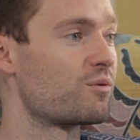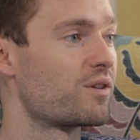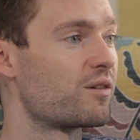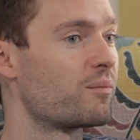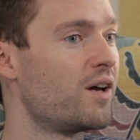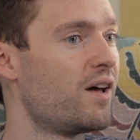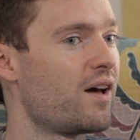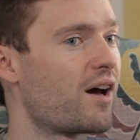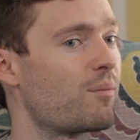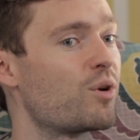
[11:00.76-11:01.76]
we do with them,
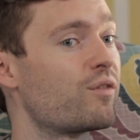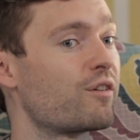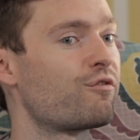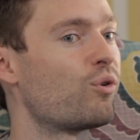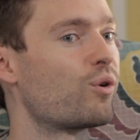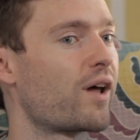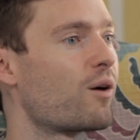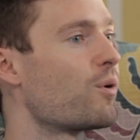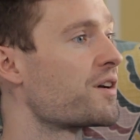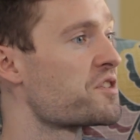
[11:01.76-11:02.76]
and moving forward,
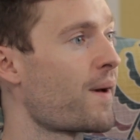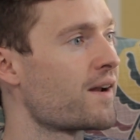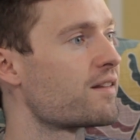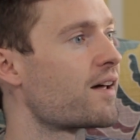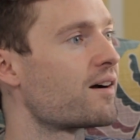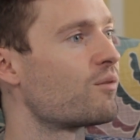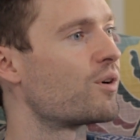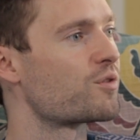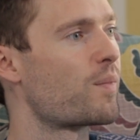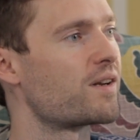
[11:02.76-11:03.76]
how we expand that
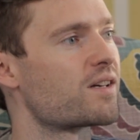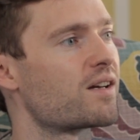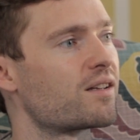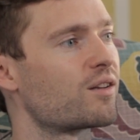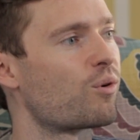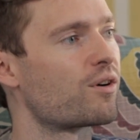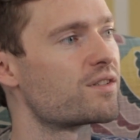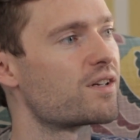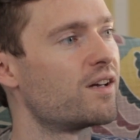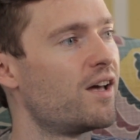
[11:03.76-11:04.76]
whilst maintaining the
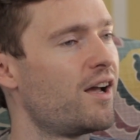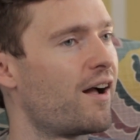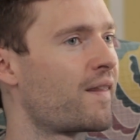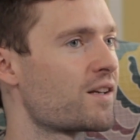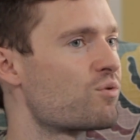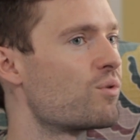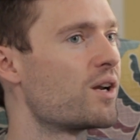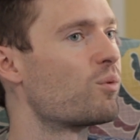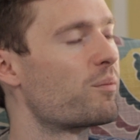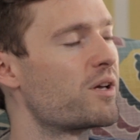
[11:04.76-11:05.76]
quality. And that's
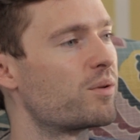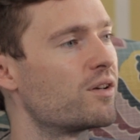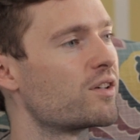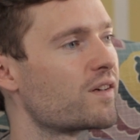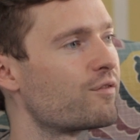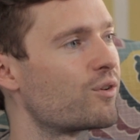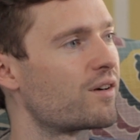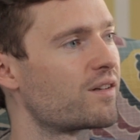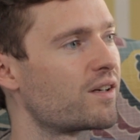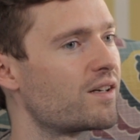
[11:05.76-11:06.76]
really what people are looking
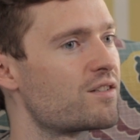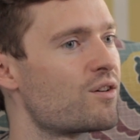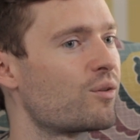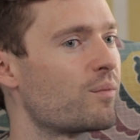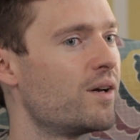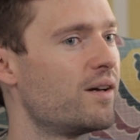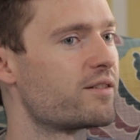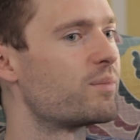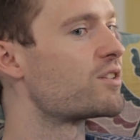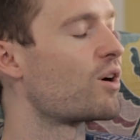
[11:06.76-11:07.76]
for, I think, is not
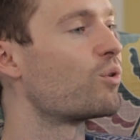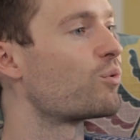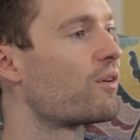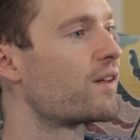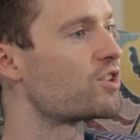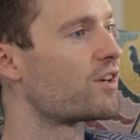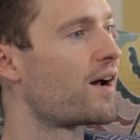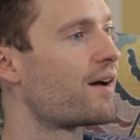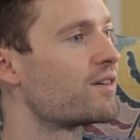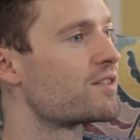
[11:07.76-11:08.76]
to be told what they should
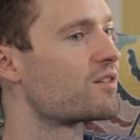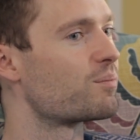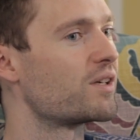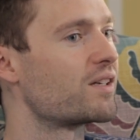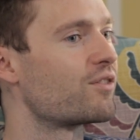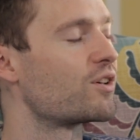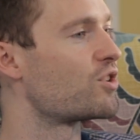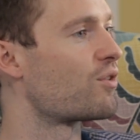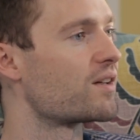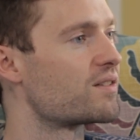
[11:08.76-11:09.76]
have, it's to be given a
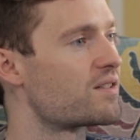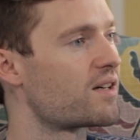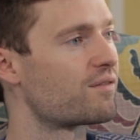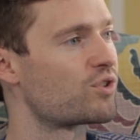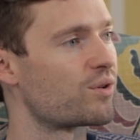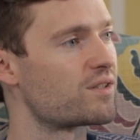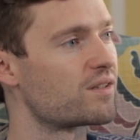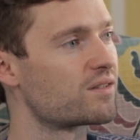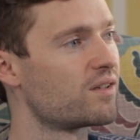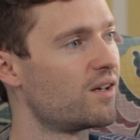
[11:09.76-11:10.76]
curated set of
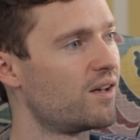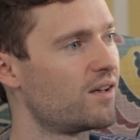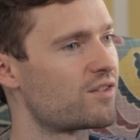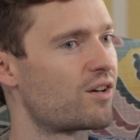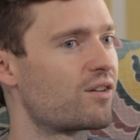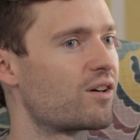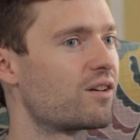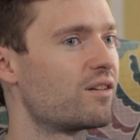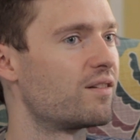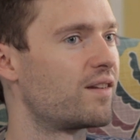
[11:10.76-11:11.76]
choices so
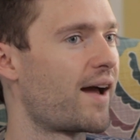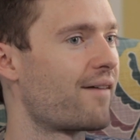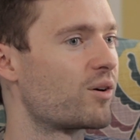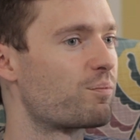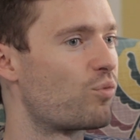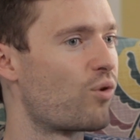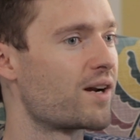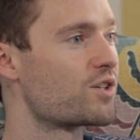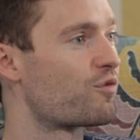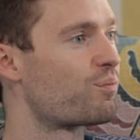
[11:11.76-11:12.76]
that they have a
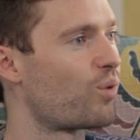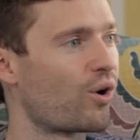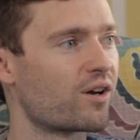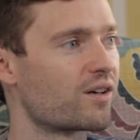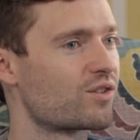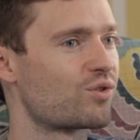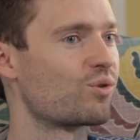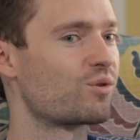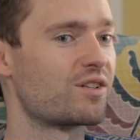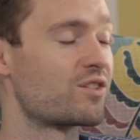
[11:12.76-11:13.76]
range of products
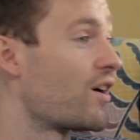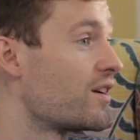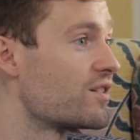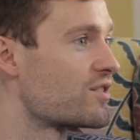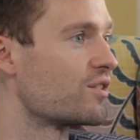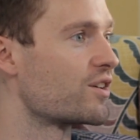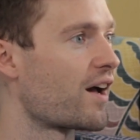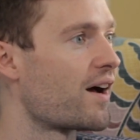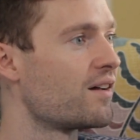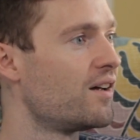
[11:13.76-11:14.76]
or designers to
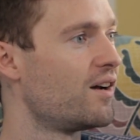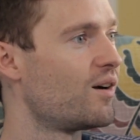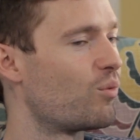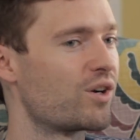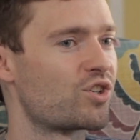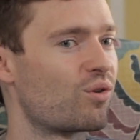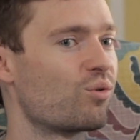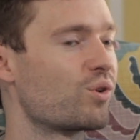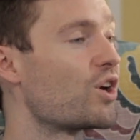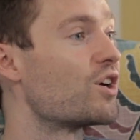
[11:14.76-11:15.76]
look at, which are
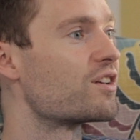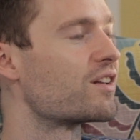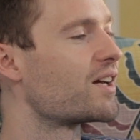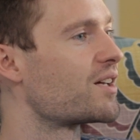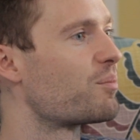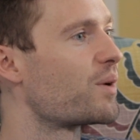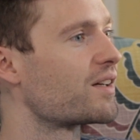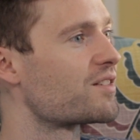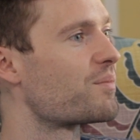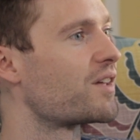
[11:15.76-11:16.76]
all good, and they can
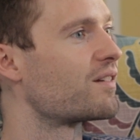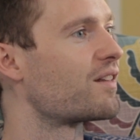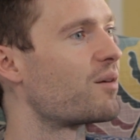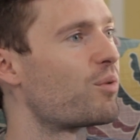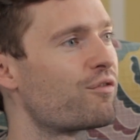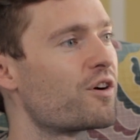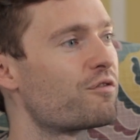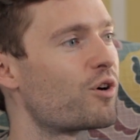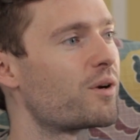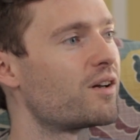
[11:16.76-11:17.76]
pick something that they
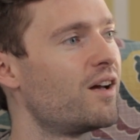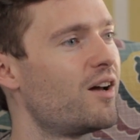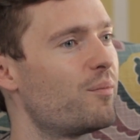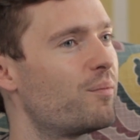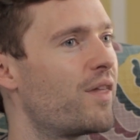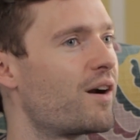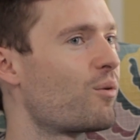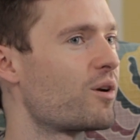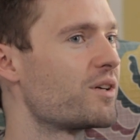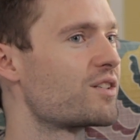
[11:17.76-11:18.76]
prefer from it. They
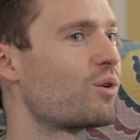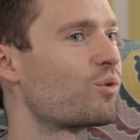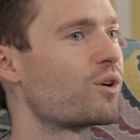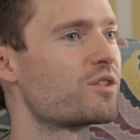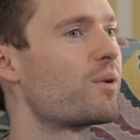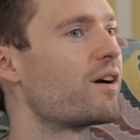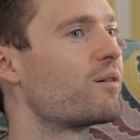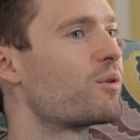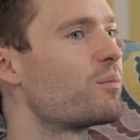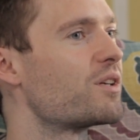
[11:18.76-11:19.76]
don't want to be told what to buy,
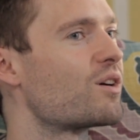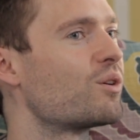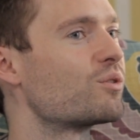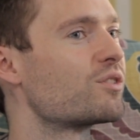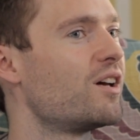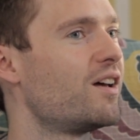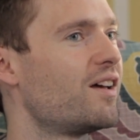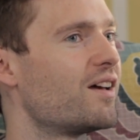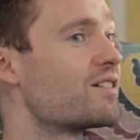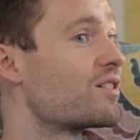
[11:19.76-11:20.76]
they want to be told,
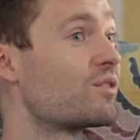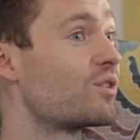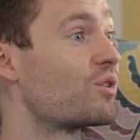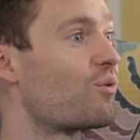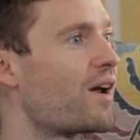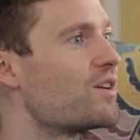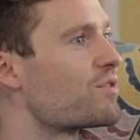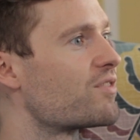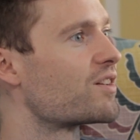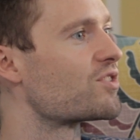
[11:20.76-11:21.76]
here's a good
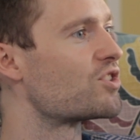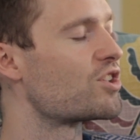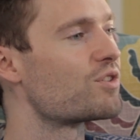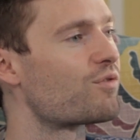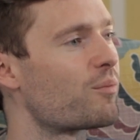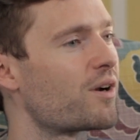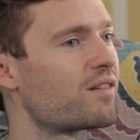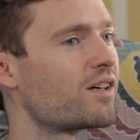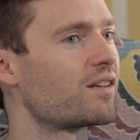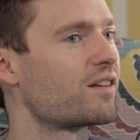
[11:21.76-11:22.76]
range of things to choose from. And
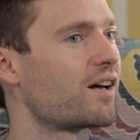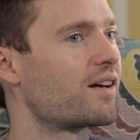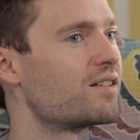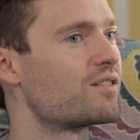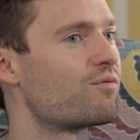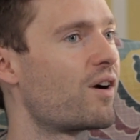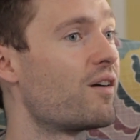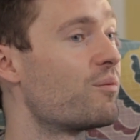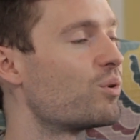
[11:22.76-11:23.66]
I think that is very